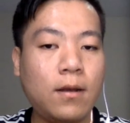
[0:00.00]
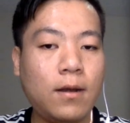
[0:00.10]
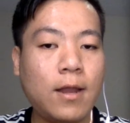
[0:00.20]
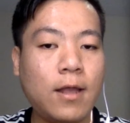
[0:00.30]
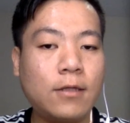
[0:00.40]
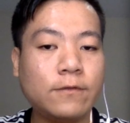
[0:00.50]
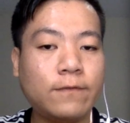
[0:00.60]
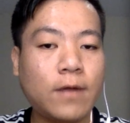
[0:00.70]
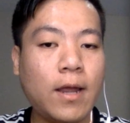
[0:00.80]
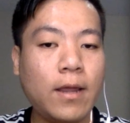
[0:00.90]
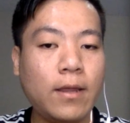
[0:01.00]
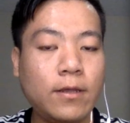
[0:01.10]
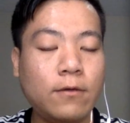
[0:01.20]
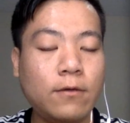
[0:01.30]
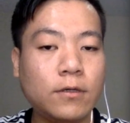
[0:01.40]
Let phi
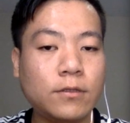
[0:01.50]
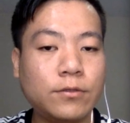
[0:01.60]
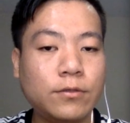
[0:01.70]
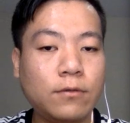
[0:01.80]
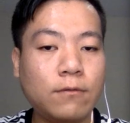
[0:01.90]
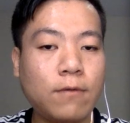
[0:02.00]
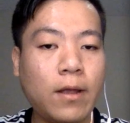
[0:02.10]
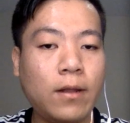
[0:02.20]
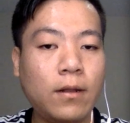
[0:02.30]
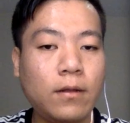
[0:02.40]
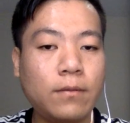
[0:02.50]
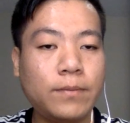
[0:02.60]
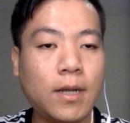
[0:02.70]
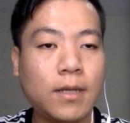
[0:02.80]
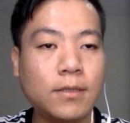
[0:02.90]
equals to 1
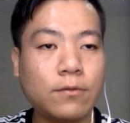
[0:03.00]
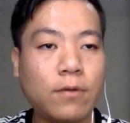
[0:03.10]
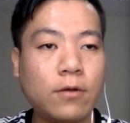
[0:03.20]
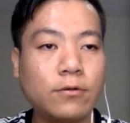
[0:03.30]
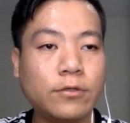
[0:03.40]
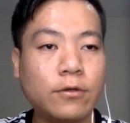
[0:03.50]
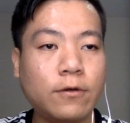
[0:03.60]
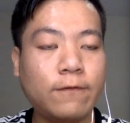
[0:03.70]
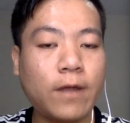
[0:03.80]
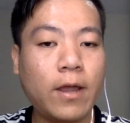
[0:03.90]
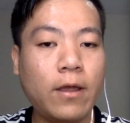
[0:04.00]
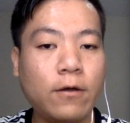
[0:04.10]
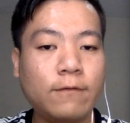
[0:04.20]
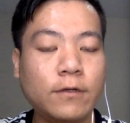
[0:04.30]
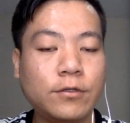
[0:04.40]
plus square root of 5
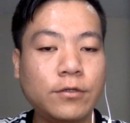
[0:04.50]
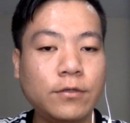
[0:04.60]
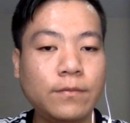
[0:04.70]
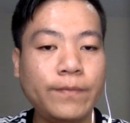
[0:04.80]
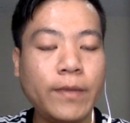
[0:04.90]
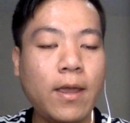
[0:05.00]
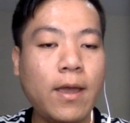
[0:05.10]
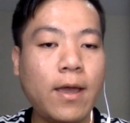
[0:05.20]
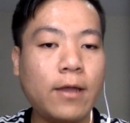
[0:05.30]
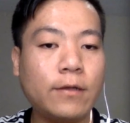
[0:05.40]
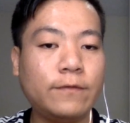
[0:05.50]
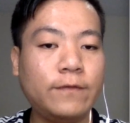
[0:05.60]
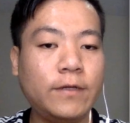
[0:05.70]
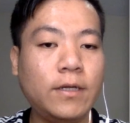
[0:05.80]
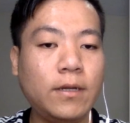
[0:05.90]
over 2, and
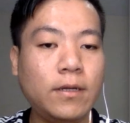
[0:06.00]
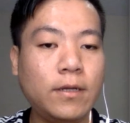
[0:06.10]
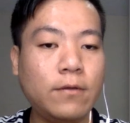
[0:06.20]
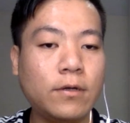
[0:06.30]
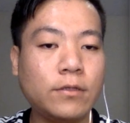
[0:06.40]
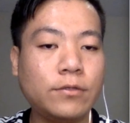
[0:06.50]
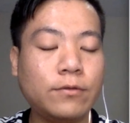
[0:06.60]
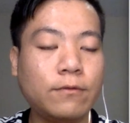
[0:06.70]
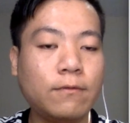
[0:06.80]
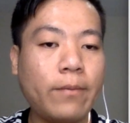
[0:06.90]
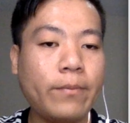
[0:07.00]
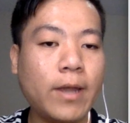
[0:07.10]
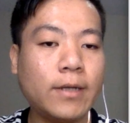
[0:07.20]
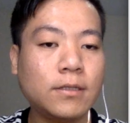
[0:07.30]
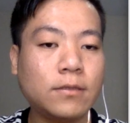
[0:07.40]
phi equals to 1
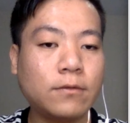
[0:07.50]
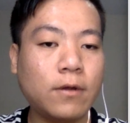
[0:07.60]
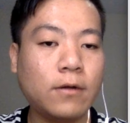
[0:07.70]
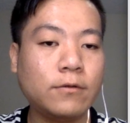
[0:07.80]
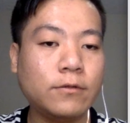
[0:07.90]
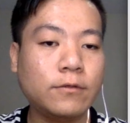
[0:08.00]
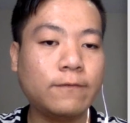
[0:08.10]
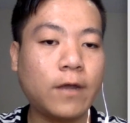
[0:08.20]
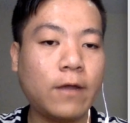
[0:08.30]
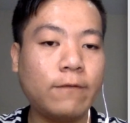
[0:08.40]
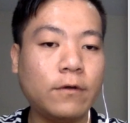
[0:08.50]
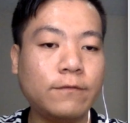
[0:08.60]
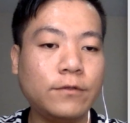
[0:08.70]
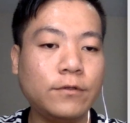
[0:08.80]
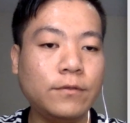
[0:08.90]
minus square root 5
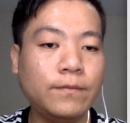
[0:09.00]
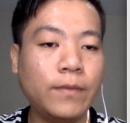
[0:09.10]
of 2,